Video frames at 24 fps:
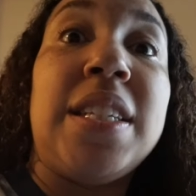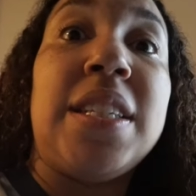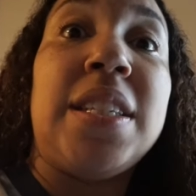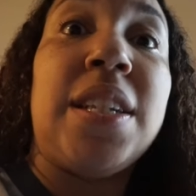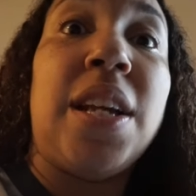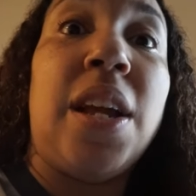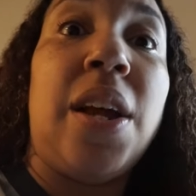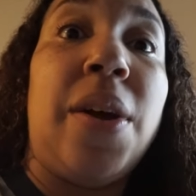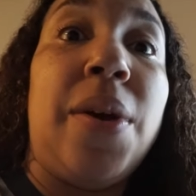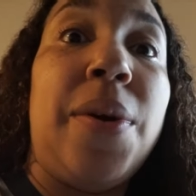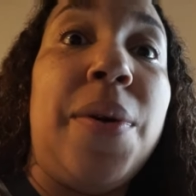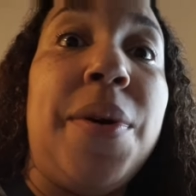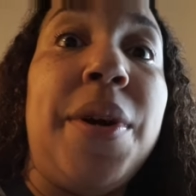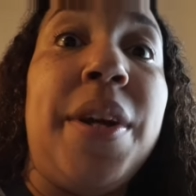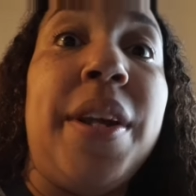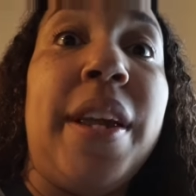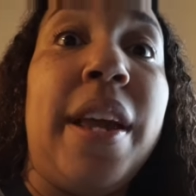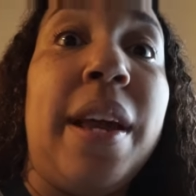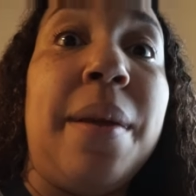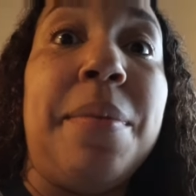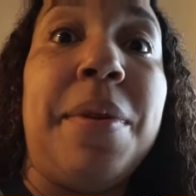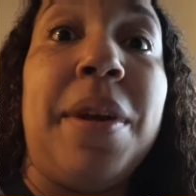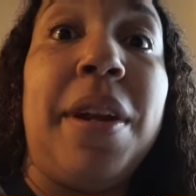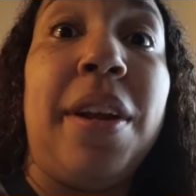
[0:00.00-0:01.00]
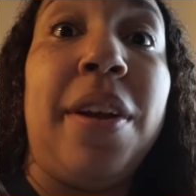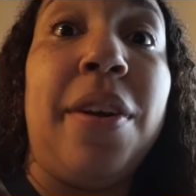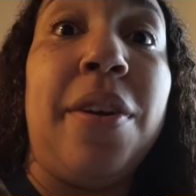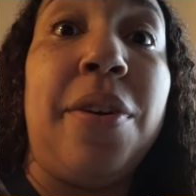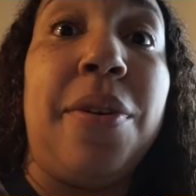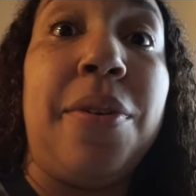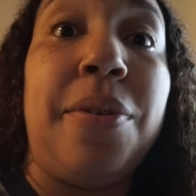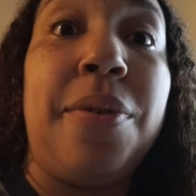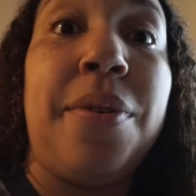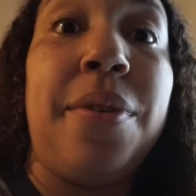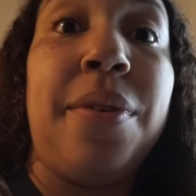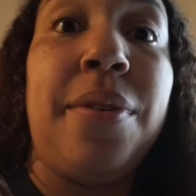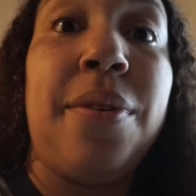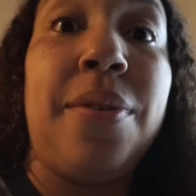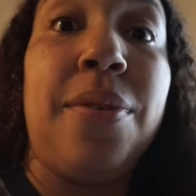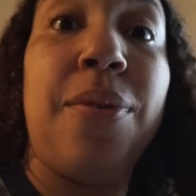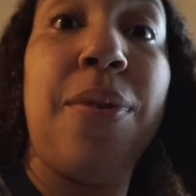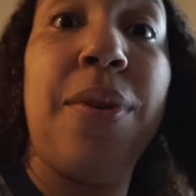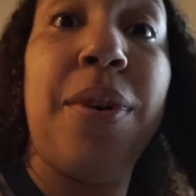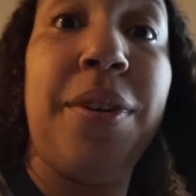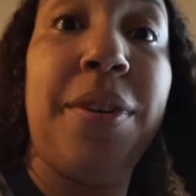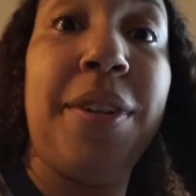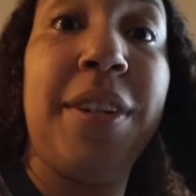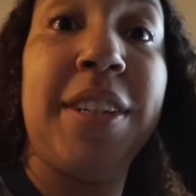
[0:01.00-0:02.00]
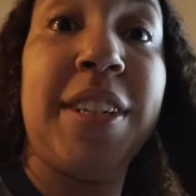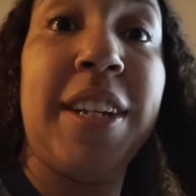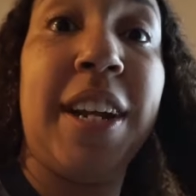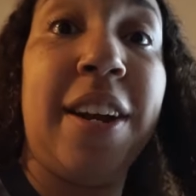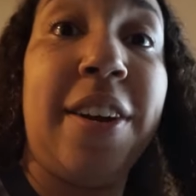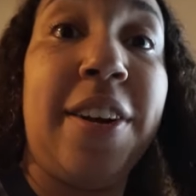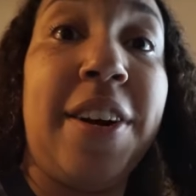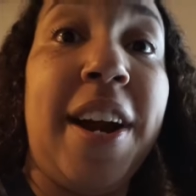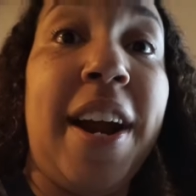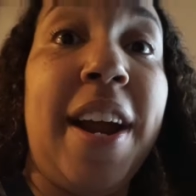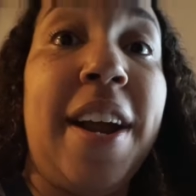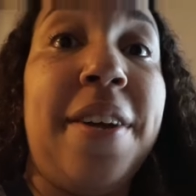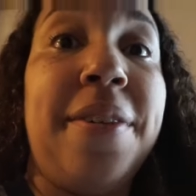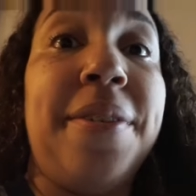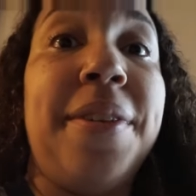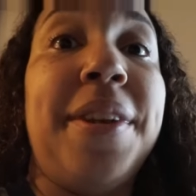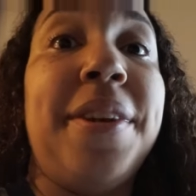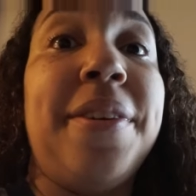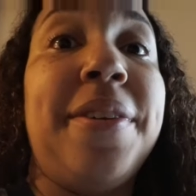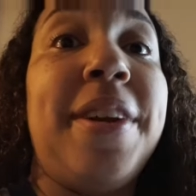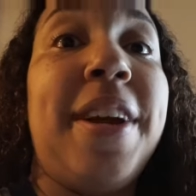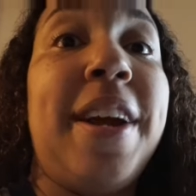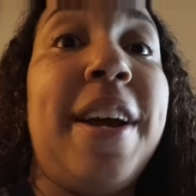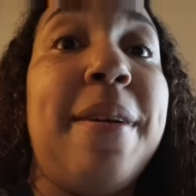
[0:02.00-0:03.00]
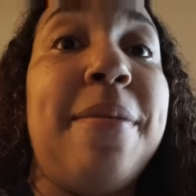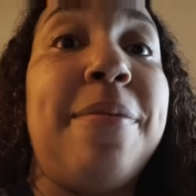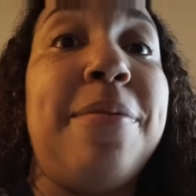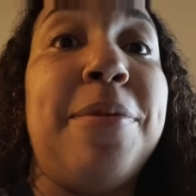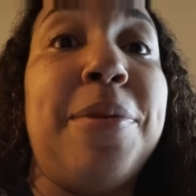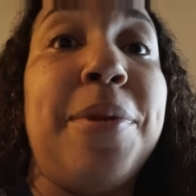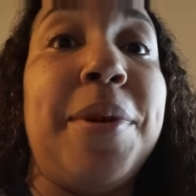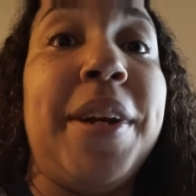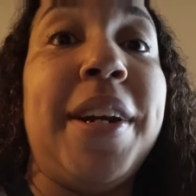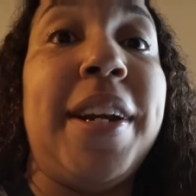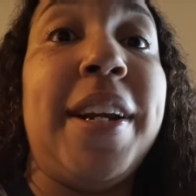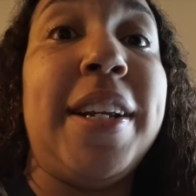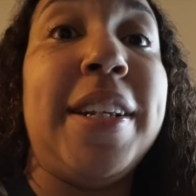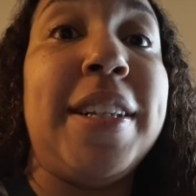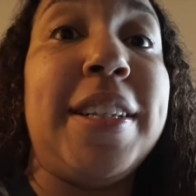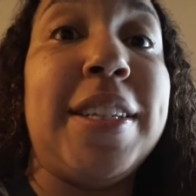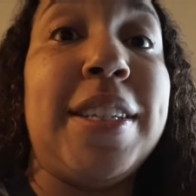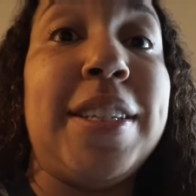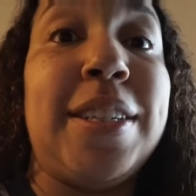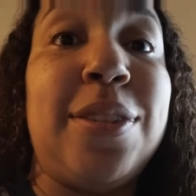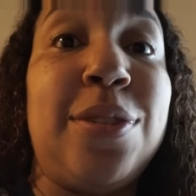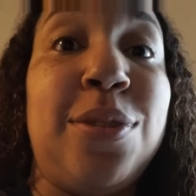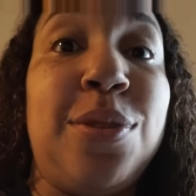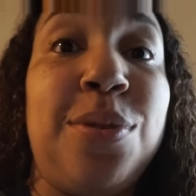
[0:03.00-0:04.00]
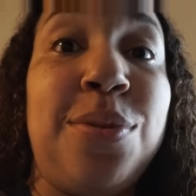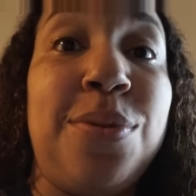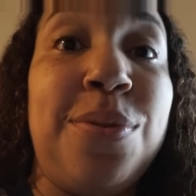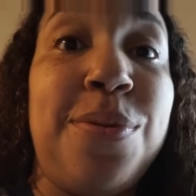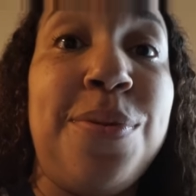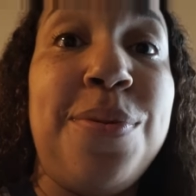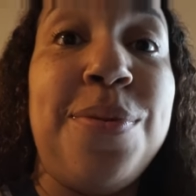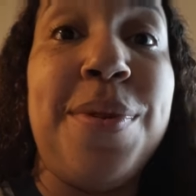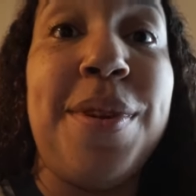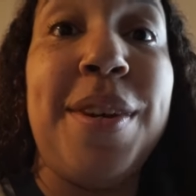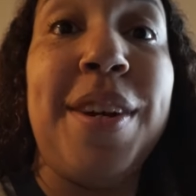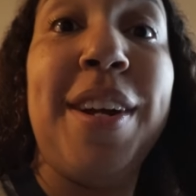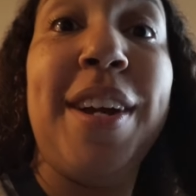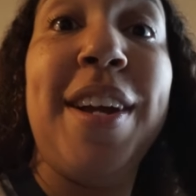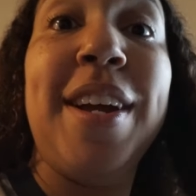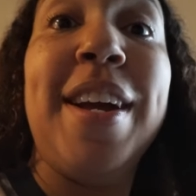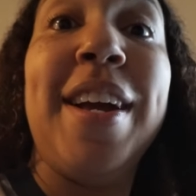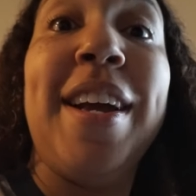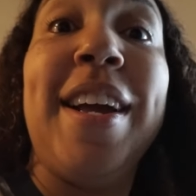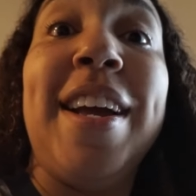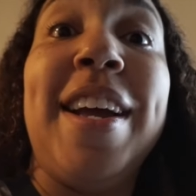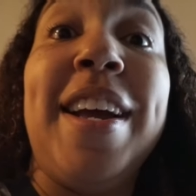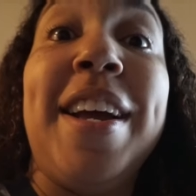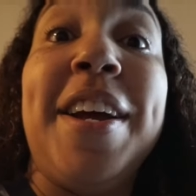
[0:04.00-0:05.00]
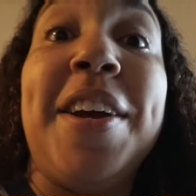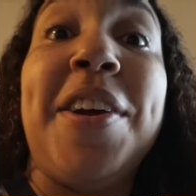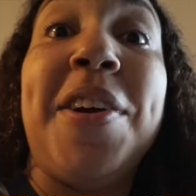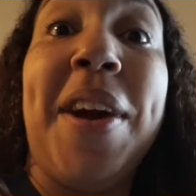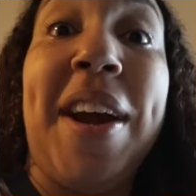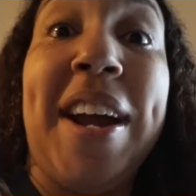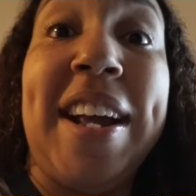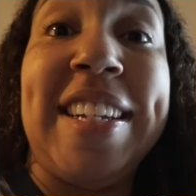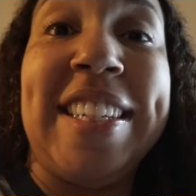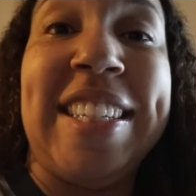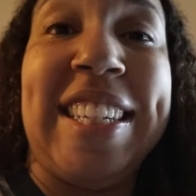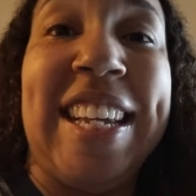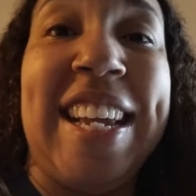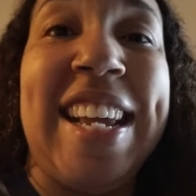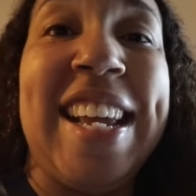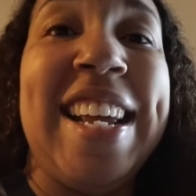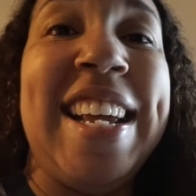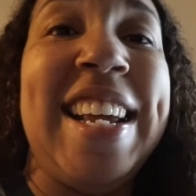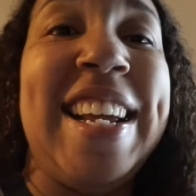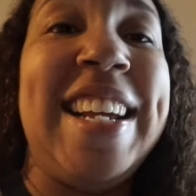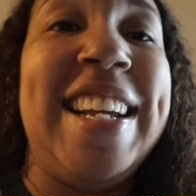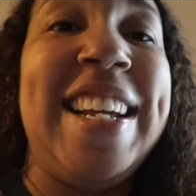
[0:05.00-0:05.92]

So yeah, I'm going to go oil this hair down though now before it gets too crazy.